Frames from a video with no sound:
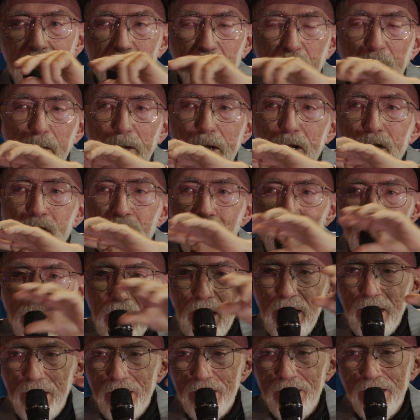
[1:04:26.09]
You have a
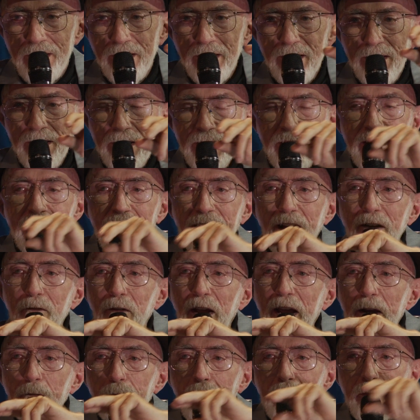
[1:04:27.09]
sheet of
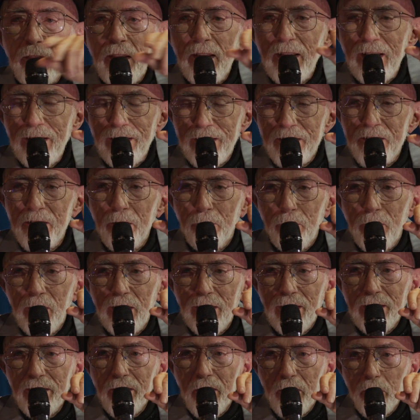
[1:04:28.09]
everything else that
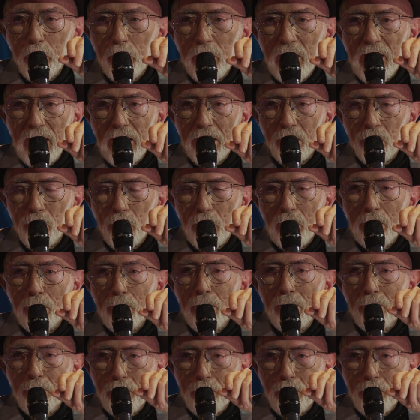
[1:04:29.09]
fell into the black hole